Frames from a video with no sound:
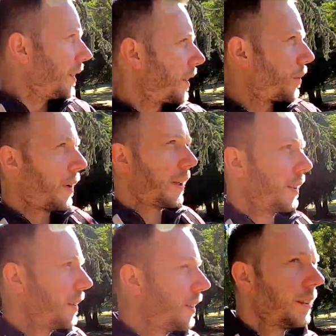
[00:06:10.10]
That's why
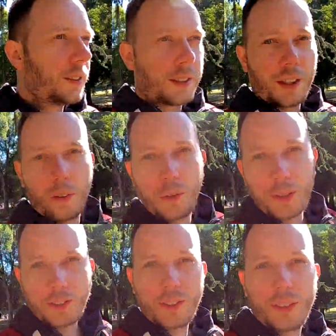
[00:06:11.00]
I
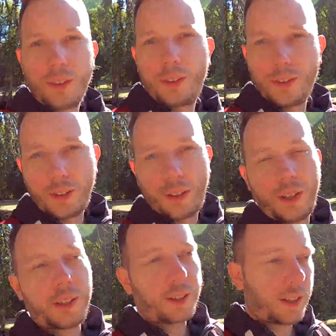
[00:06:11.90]
always
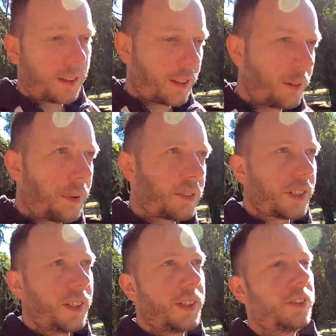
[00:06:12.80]
think that the best
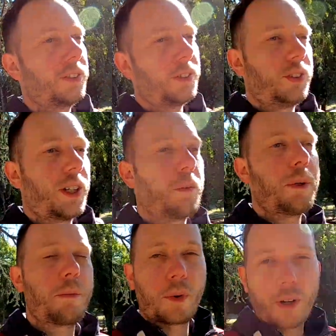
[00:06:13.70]
idea is to see how
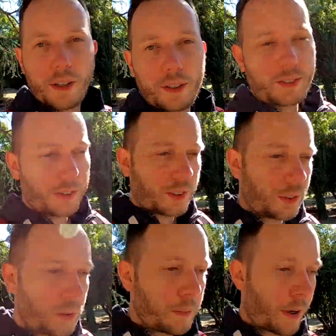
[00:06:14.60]
people are, is just go
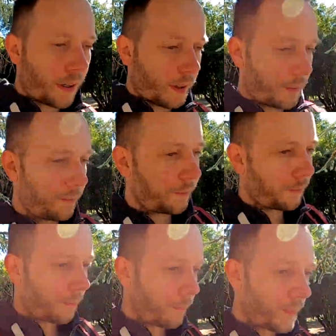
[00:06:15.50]
to a park.
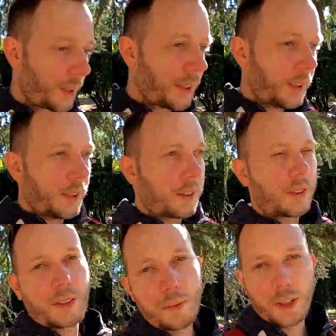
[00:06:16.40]

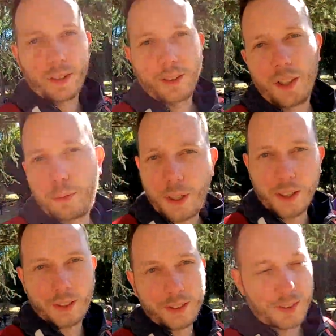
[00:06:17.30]
Because come on, let's be
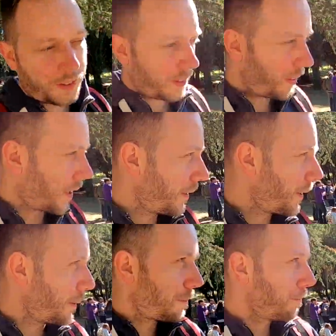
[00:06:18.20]
honest, the city
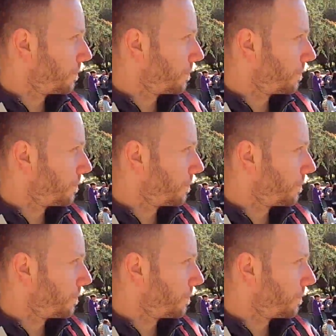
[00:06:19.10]
center,